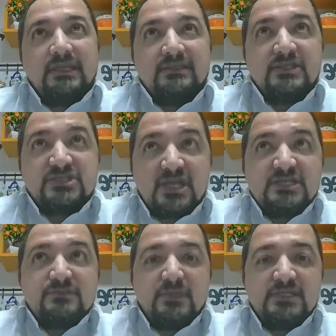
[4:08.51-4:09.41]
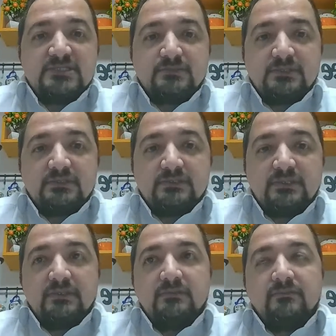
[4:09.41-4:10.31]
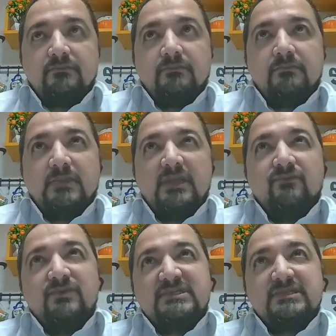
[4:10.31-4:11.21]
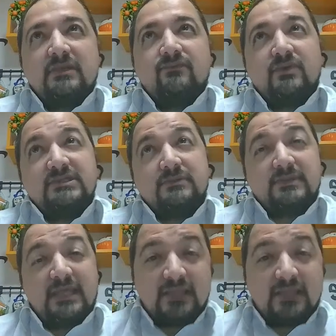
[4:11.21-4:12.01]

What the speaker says: in the change management, if we say, for example,